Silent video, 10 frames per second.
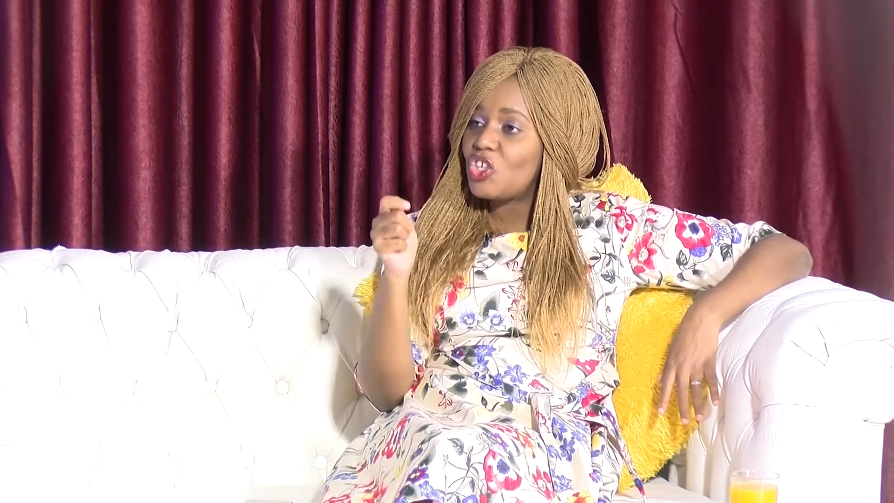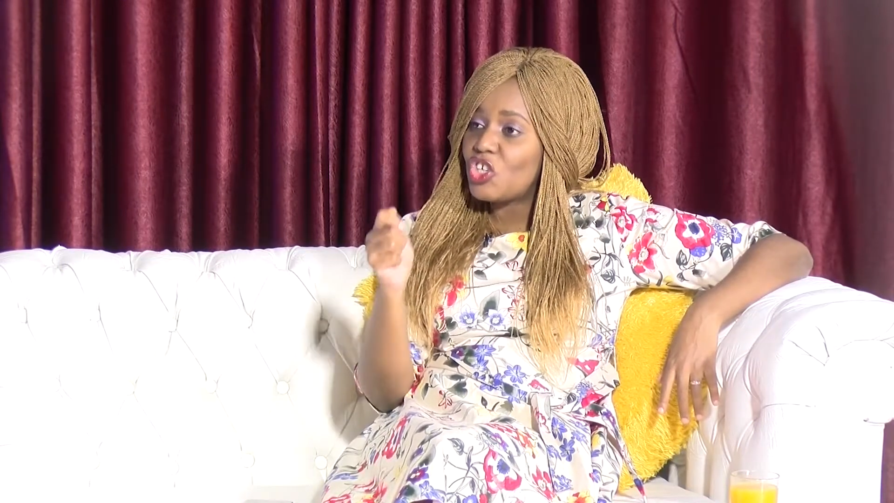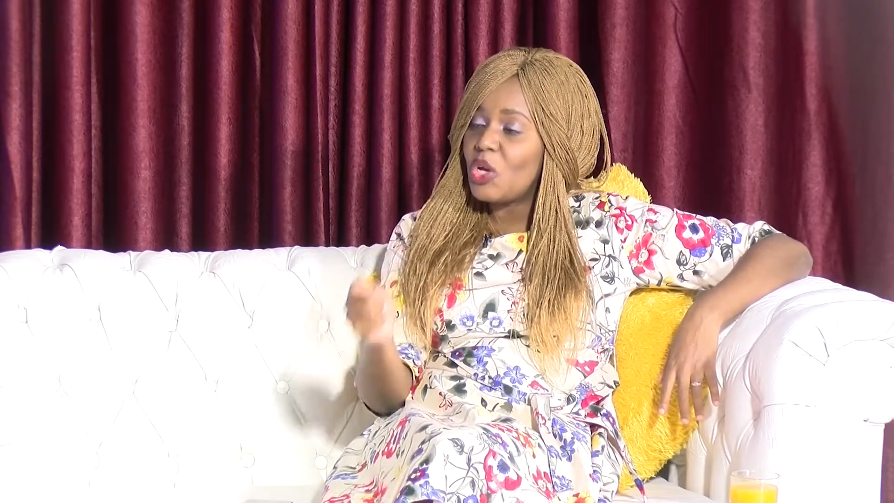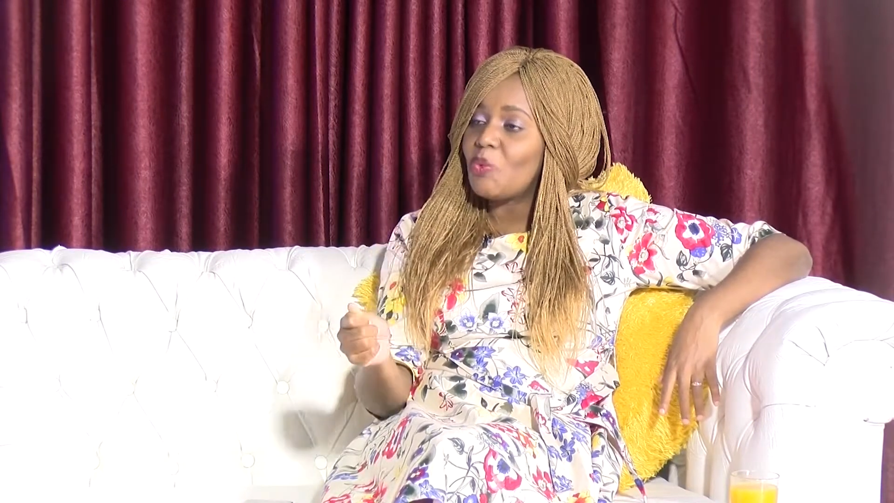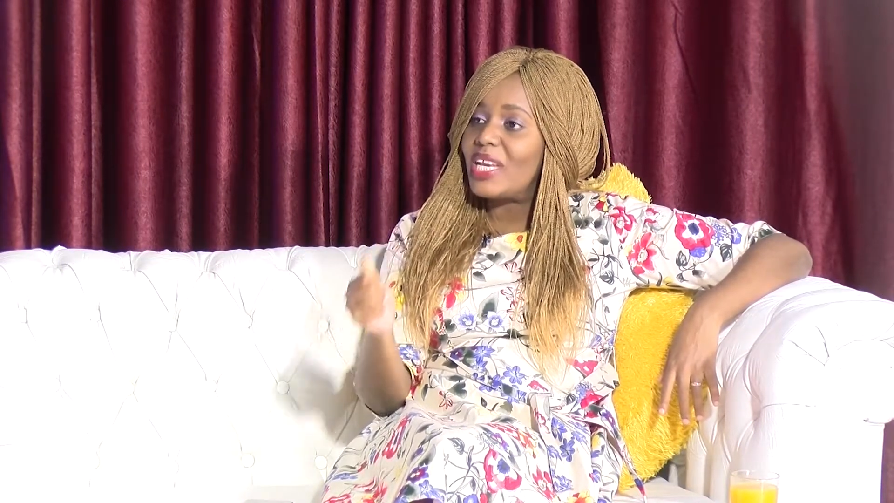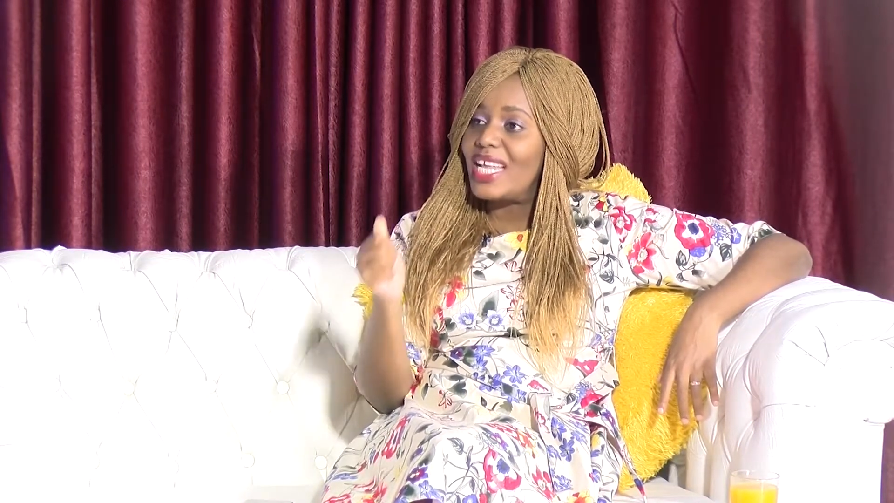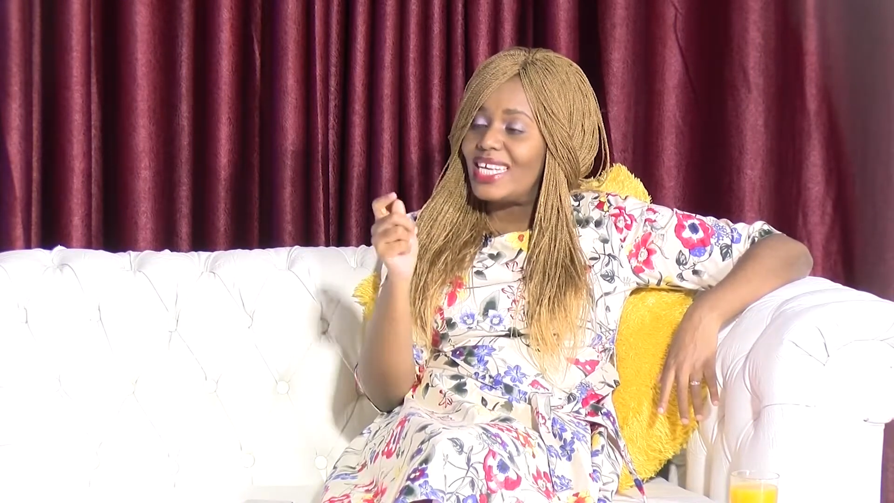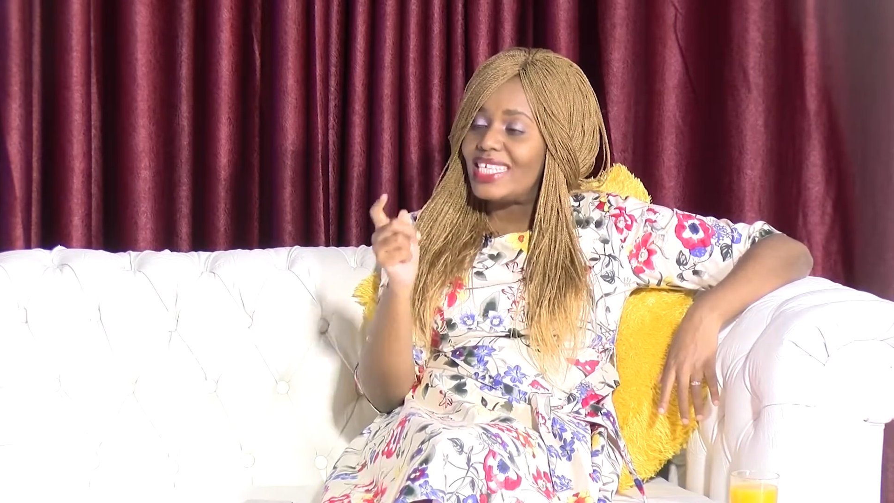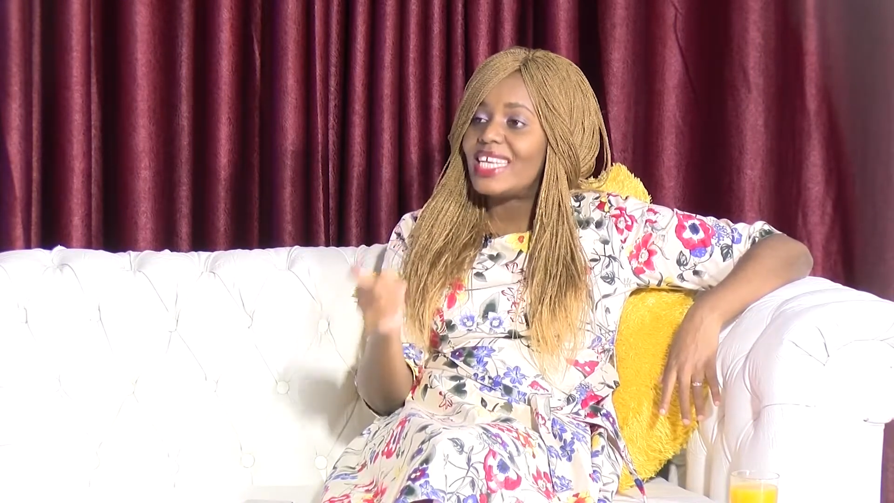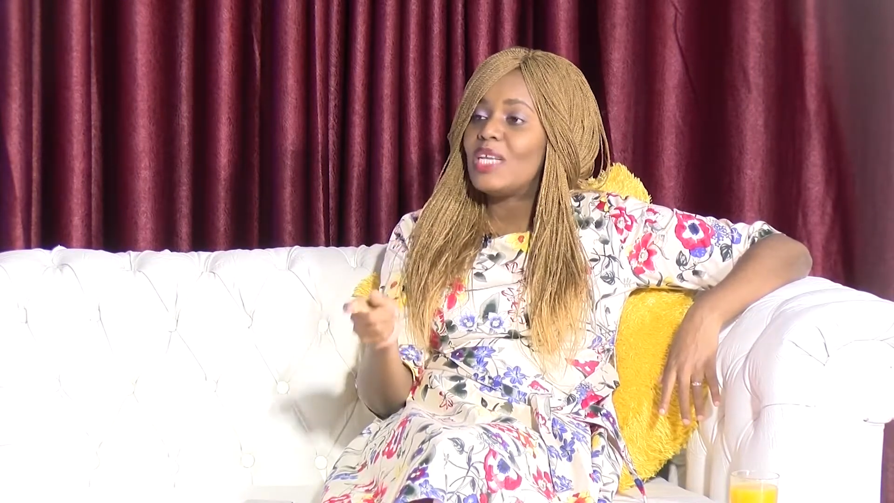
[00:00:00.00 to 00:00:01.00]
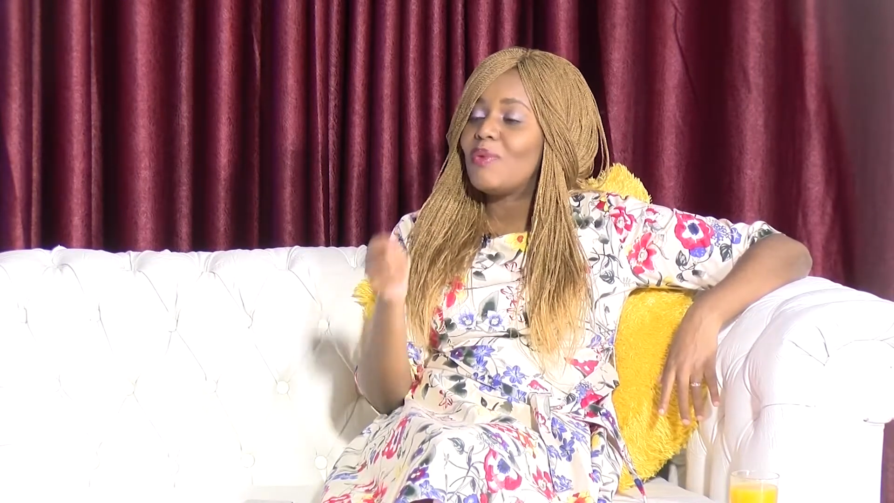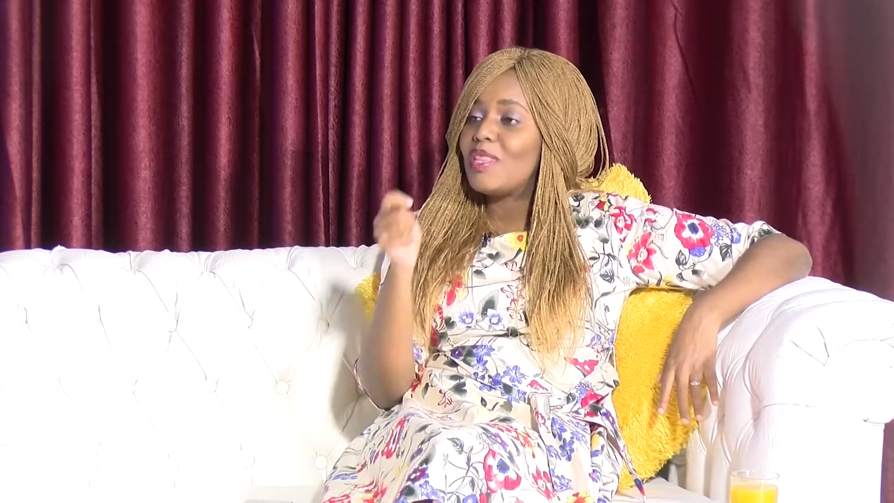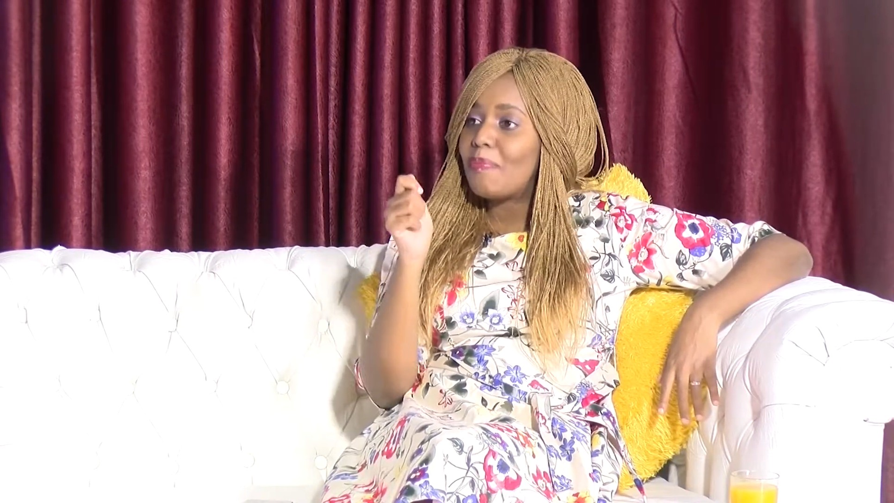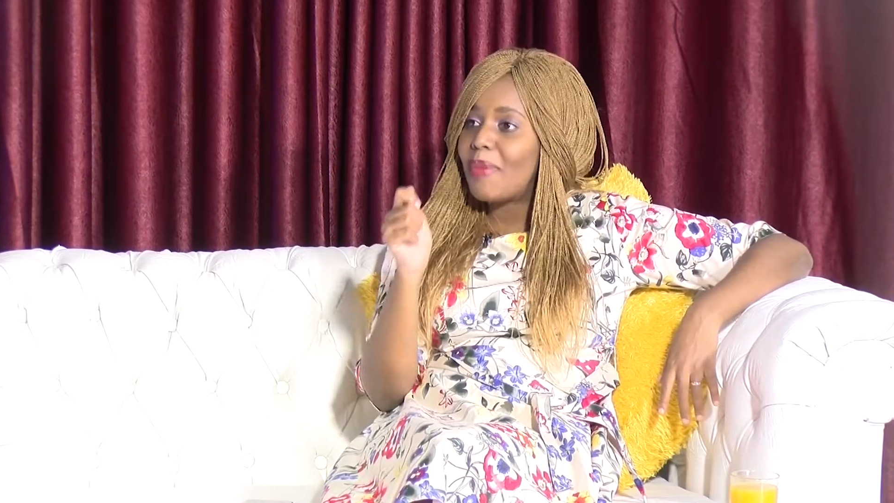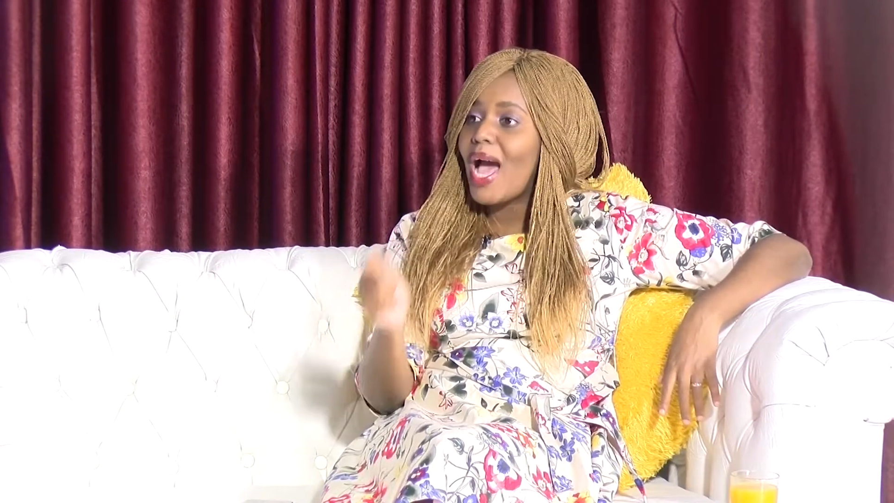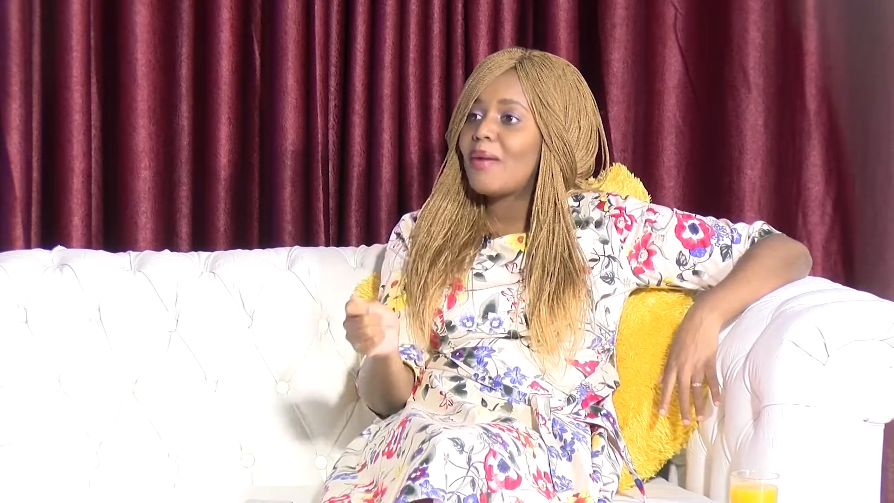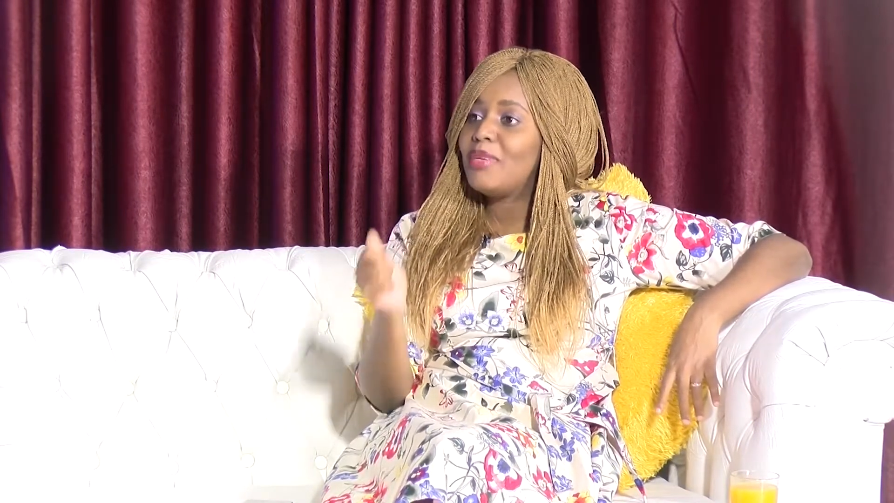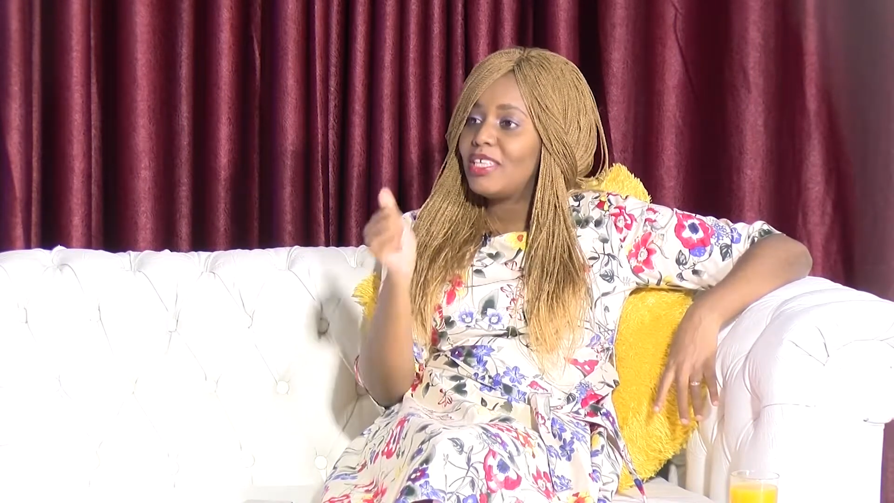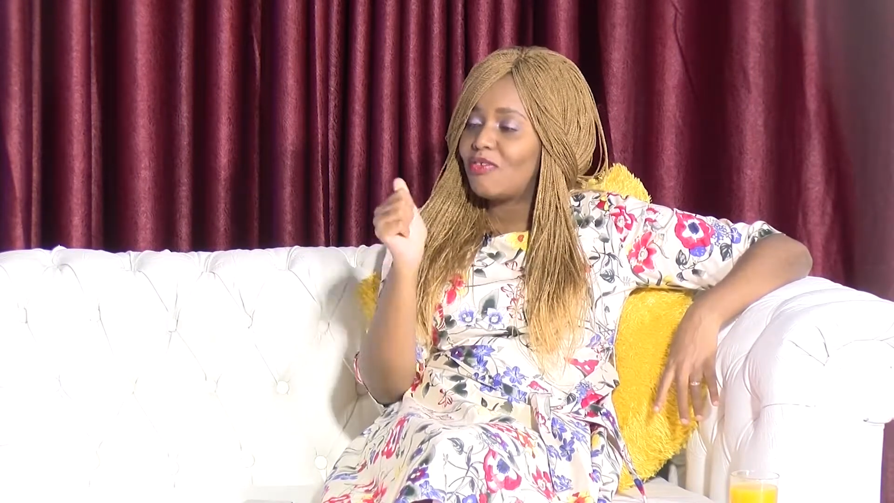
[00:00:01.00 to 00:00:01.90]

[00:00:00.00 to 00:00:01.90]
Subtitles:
genuine in dealing with the public